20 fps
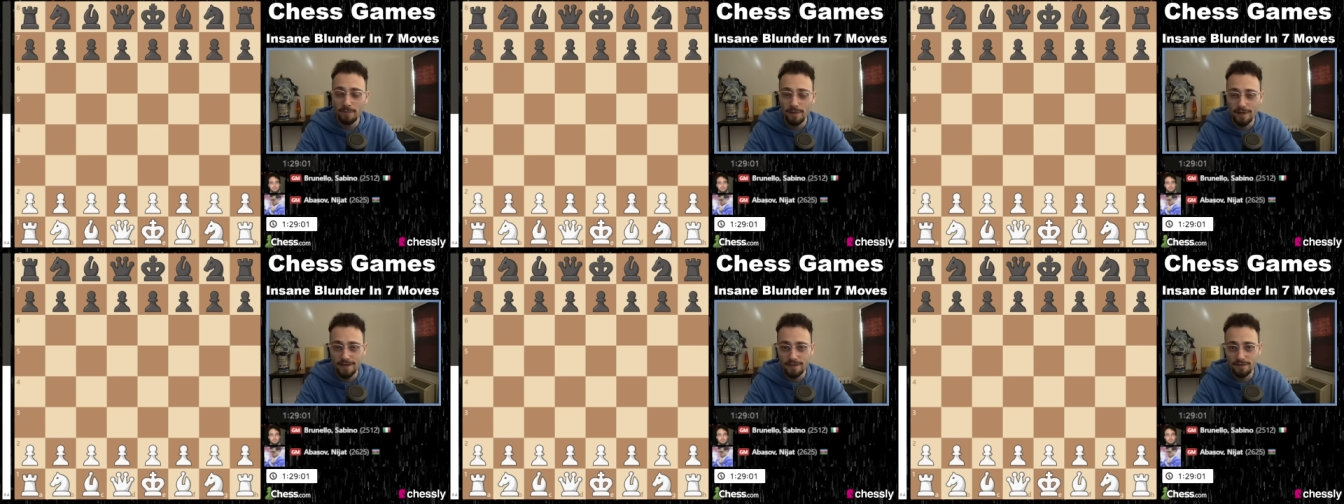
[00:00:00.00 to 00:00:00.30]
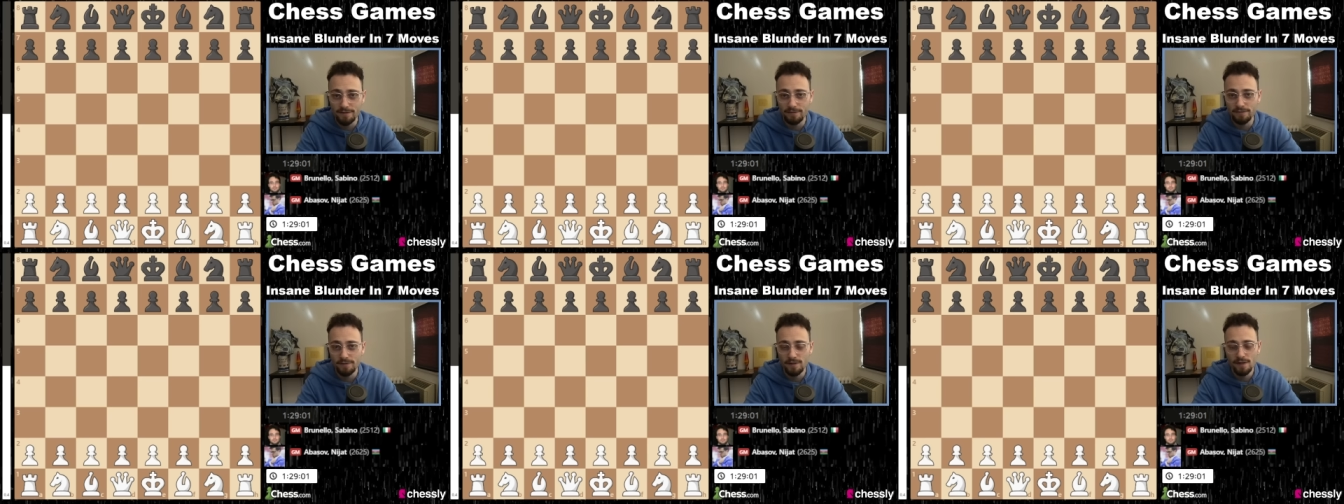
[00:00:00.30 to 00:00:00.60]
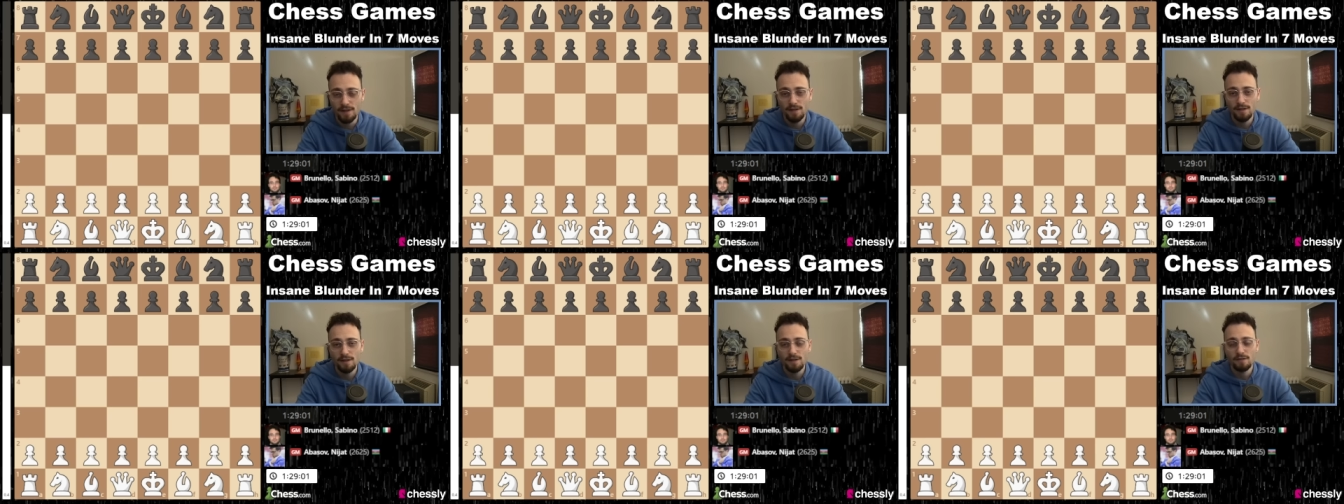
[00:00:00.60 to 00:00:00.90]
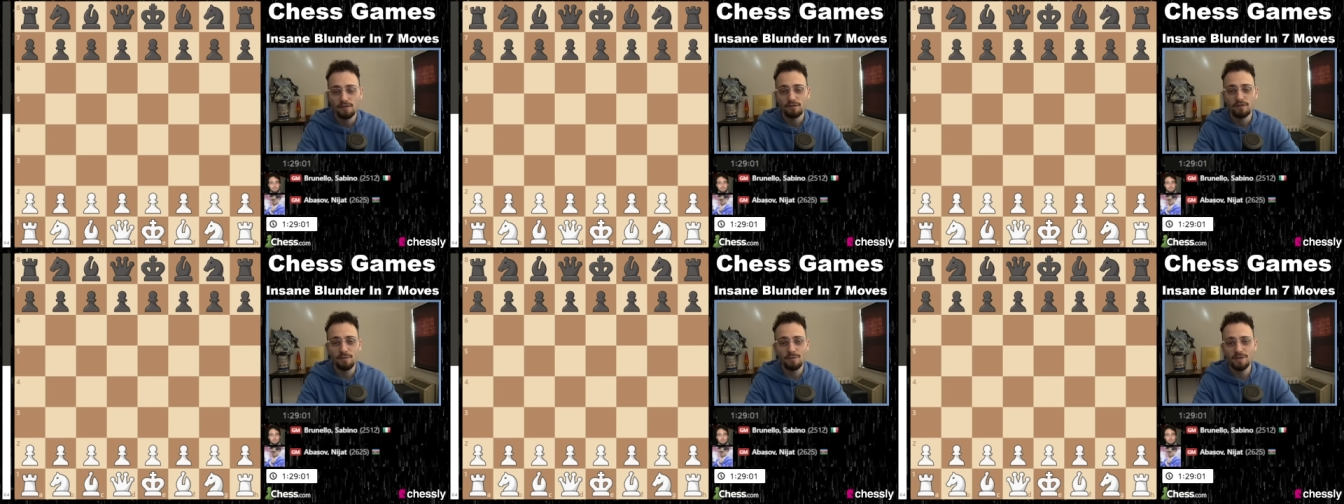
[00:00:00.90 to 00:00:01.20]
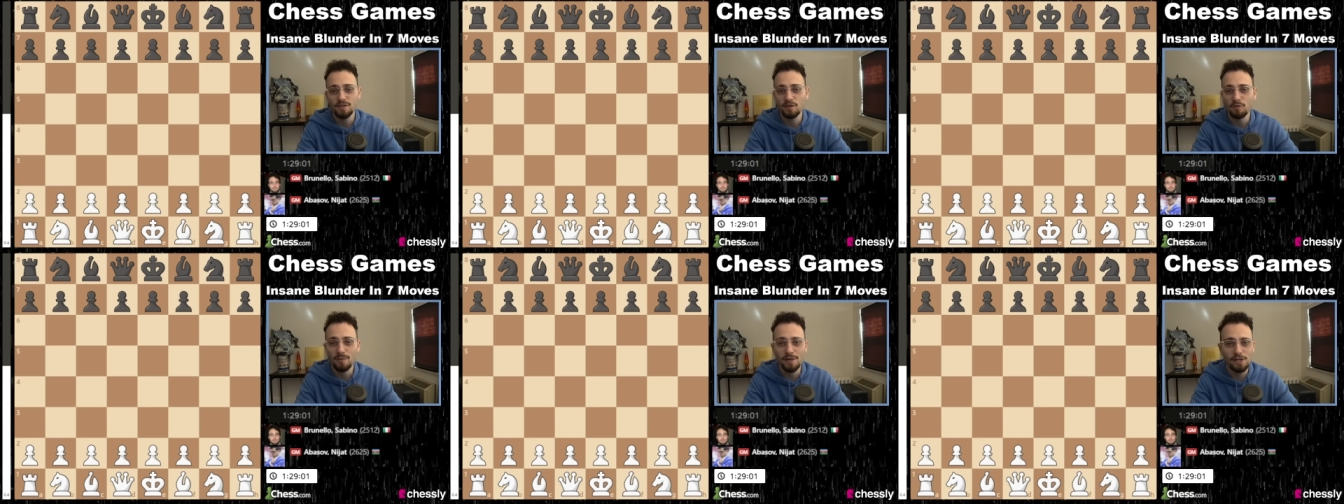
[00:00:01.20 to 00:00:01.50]
Abbasov from
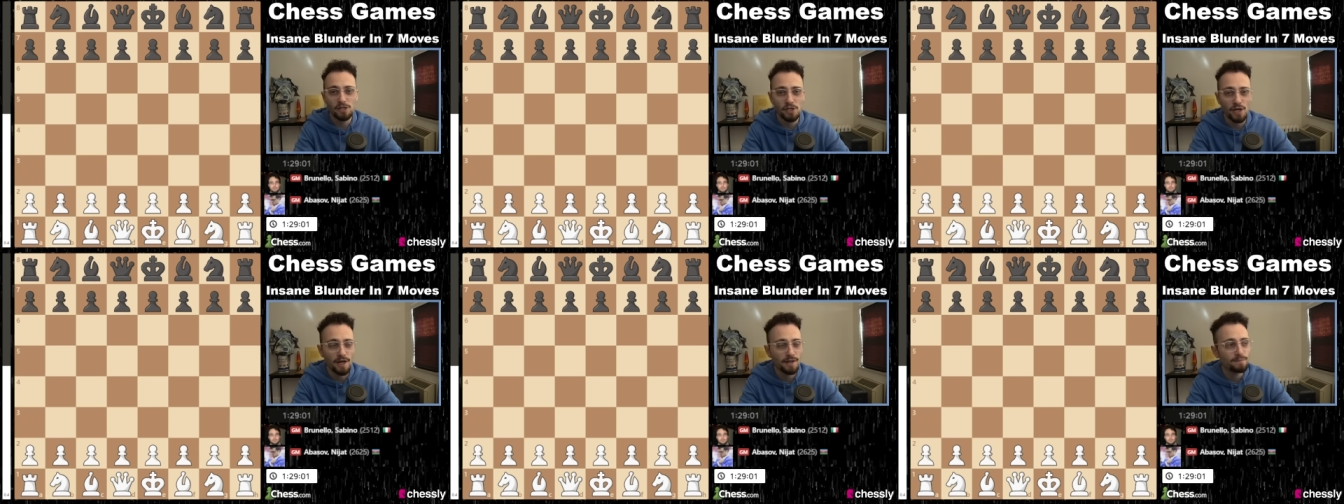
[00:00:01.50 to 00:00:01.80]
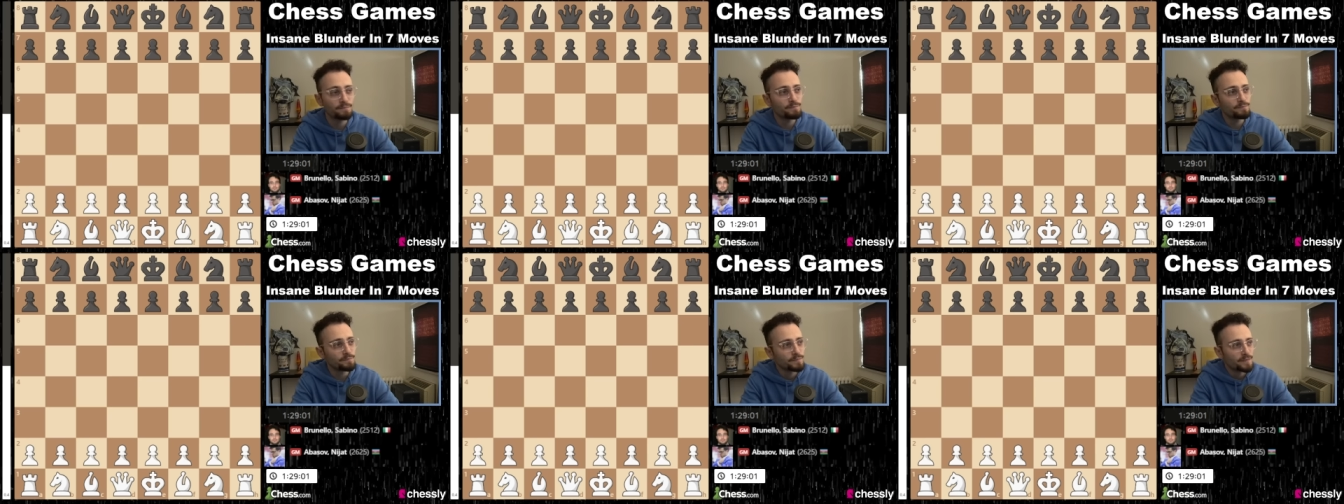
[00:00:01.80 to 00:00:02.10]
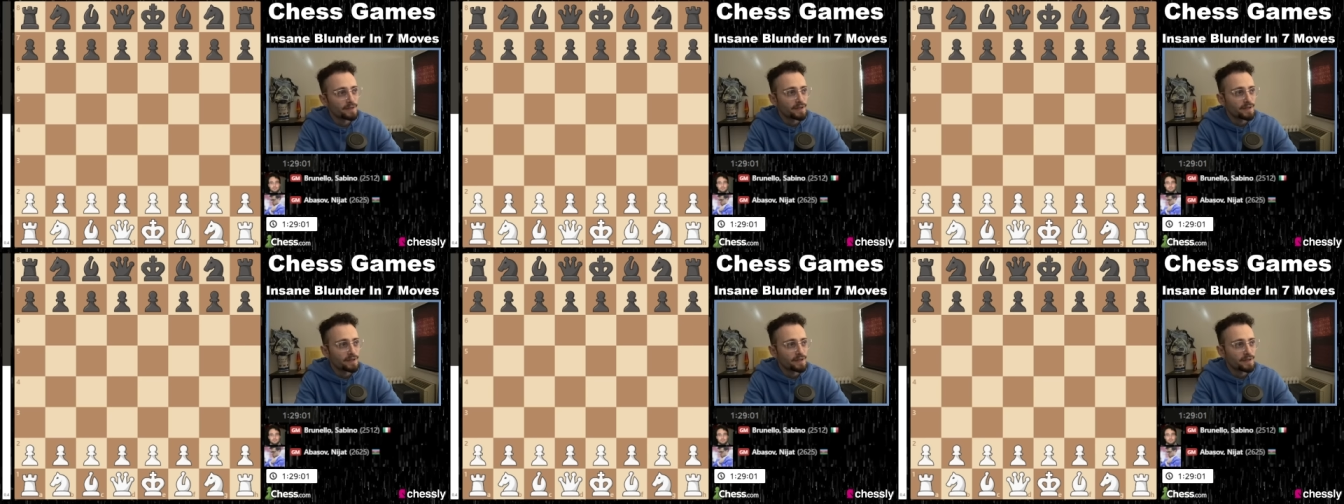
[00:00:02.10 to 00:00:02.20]
Azerbaijan